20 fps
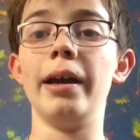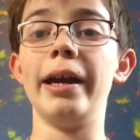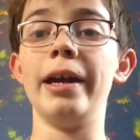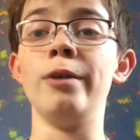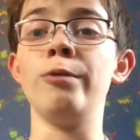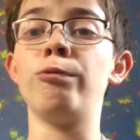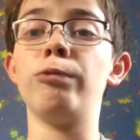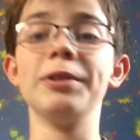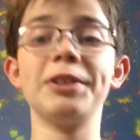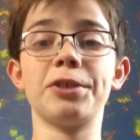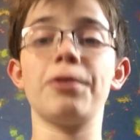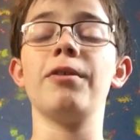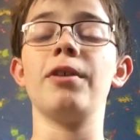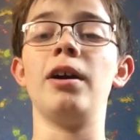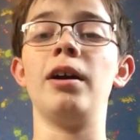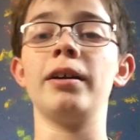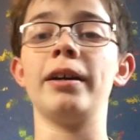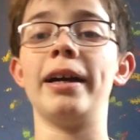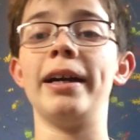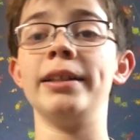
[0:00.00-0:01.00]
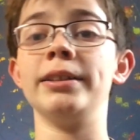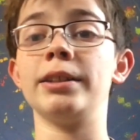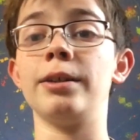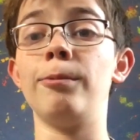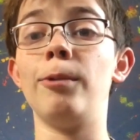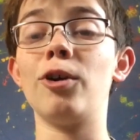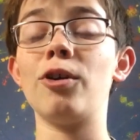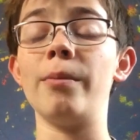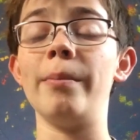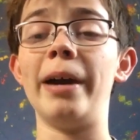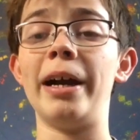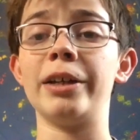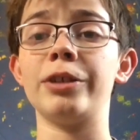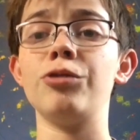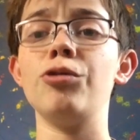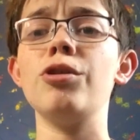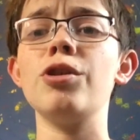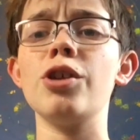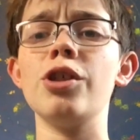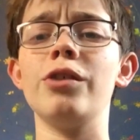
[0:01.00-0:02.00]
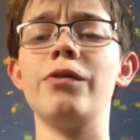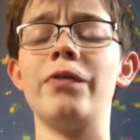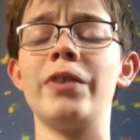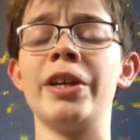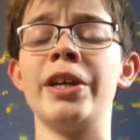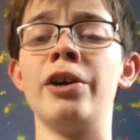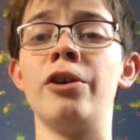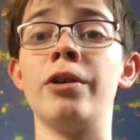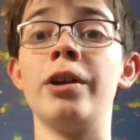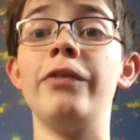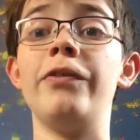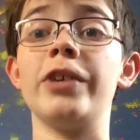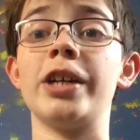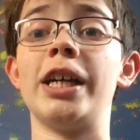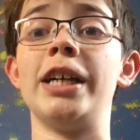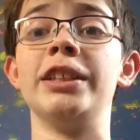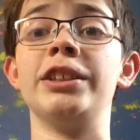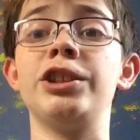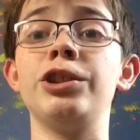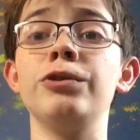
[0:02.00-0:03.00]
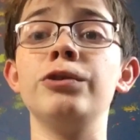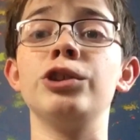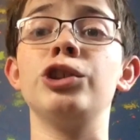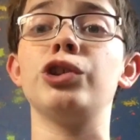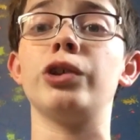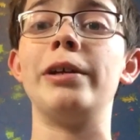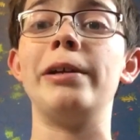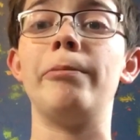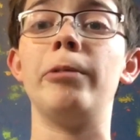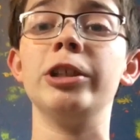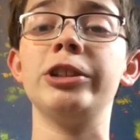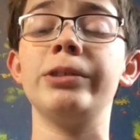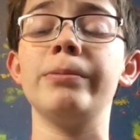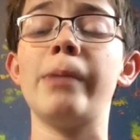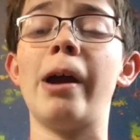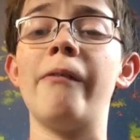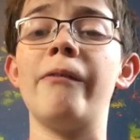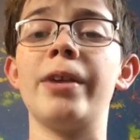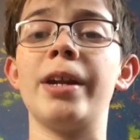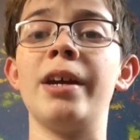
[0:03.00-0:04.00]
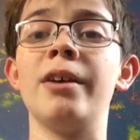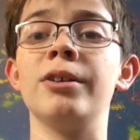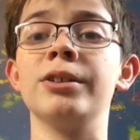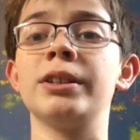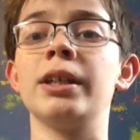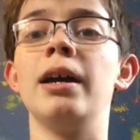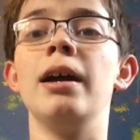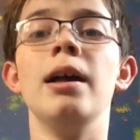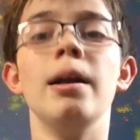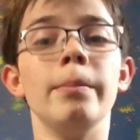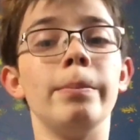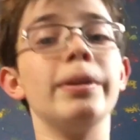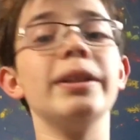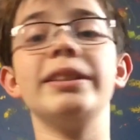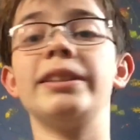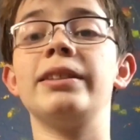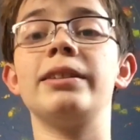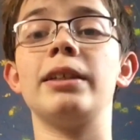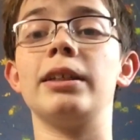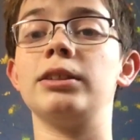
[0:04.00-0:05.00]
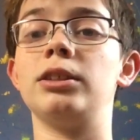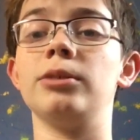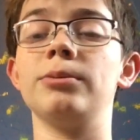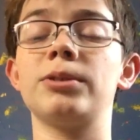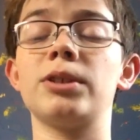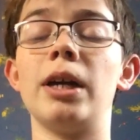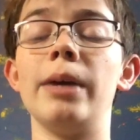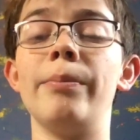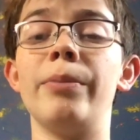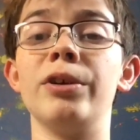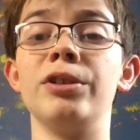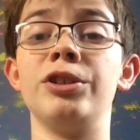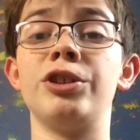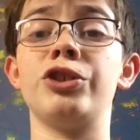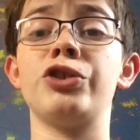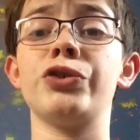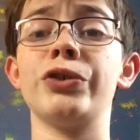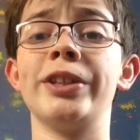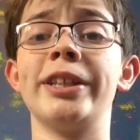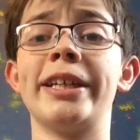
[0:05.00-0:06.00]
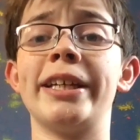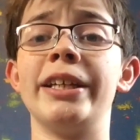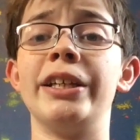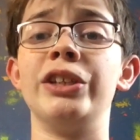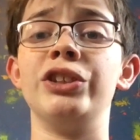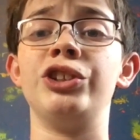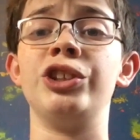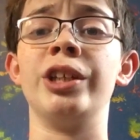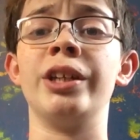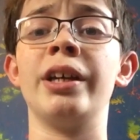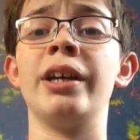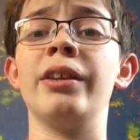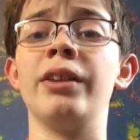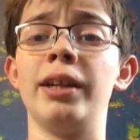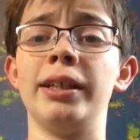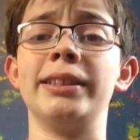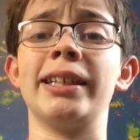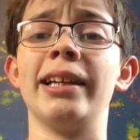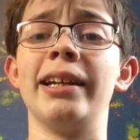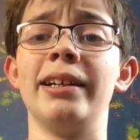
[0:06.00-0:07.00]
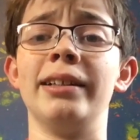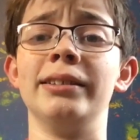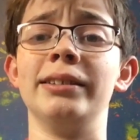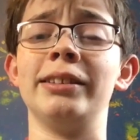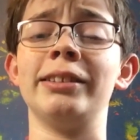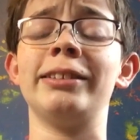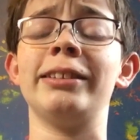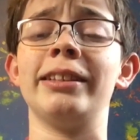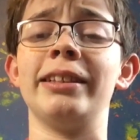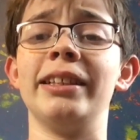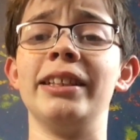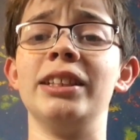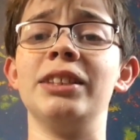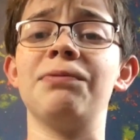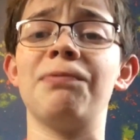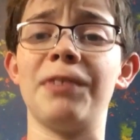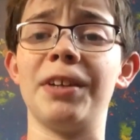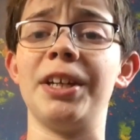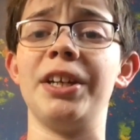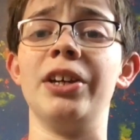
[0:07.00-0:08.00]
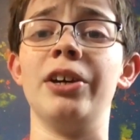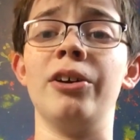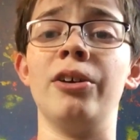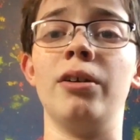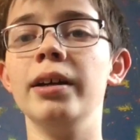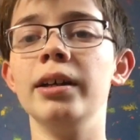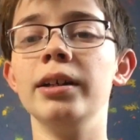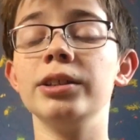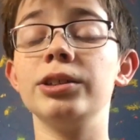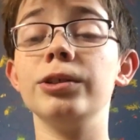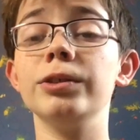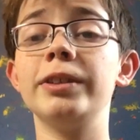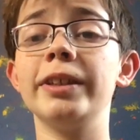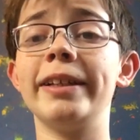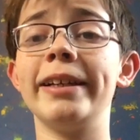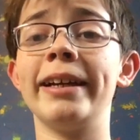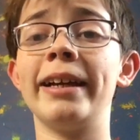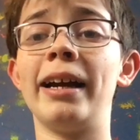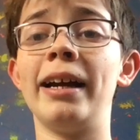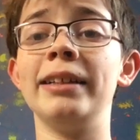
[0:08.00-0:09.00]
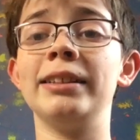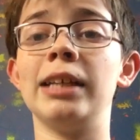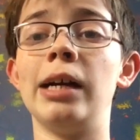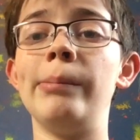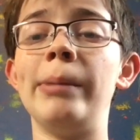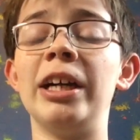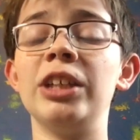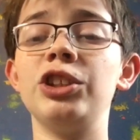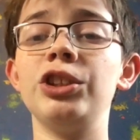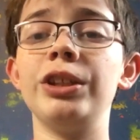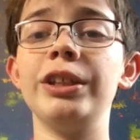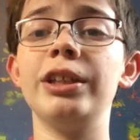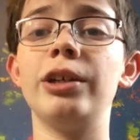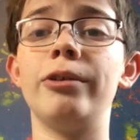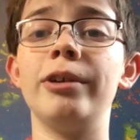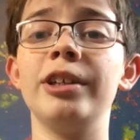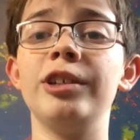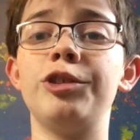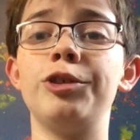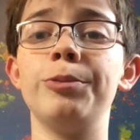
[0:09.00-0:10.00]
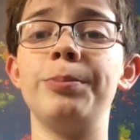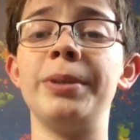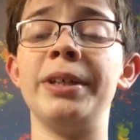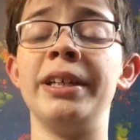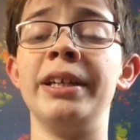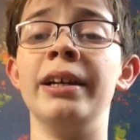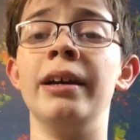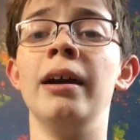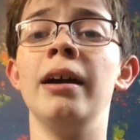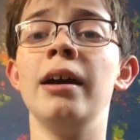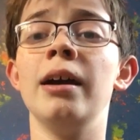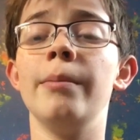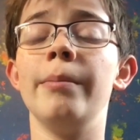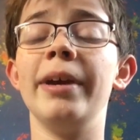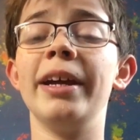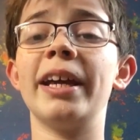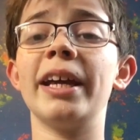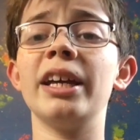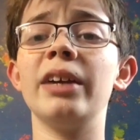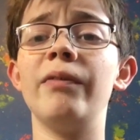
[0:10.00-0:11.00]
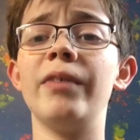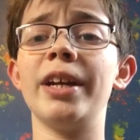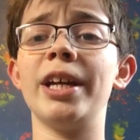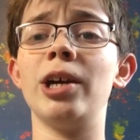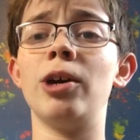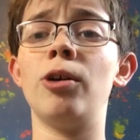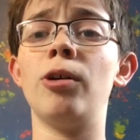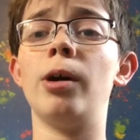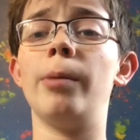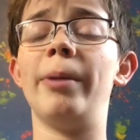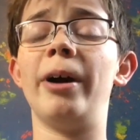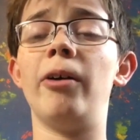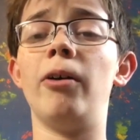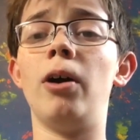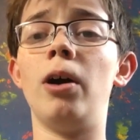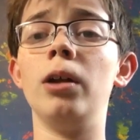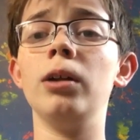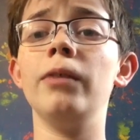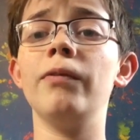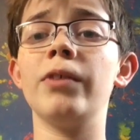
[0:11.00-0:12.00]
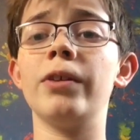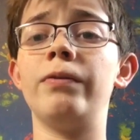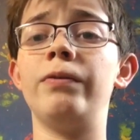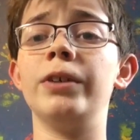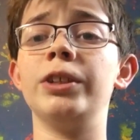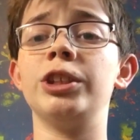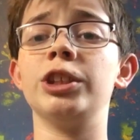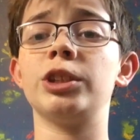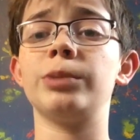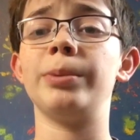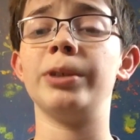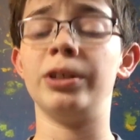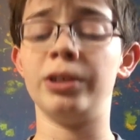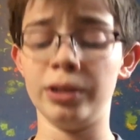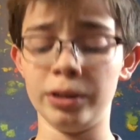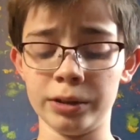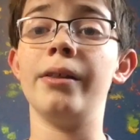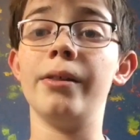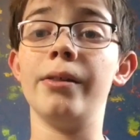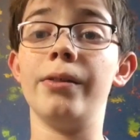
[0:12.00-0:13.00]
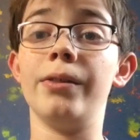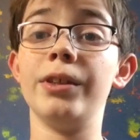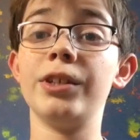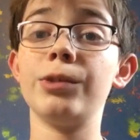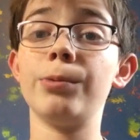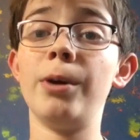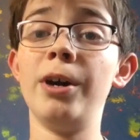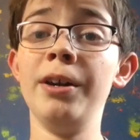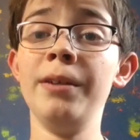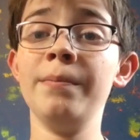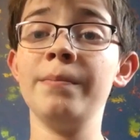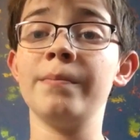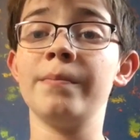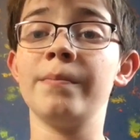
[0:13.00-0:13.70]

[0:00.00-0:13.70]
Hey, what's going on, guys, and welcome back to another video. And if you guys do enjoy watching my videos, please hit that subscribe button to join the Nation, and let's get into today's video. So today, guys, I'm actually going to be making a video about all of the fidget spinners. This one,